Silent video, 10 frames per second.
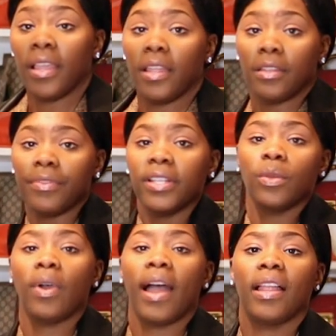And the reason
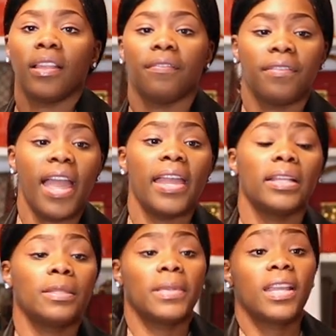why I love that
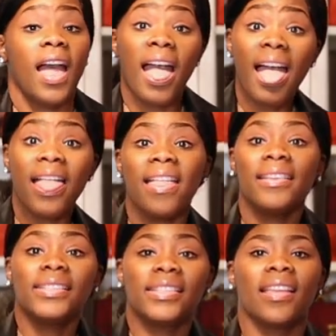is
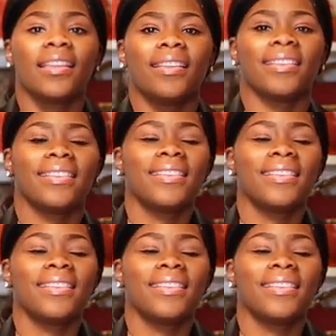because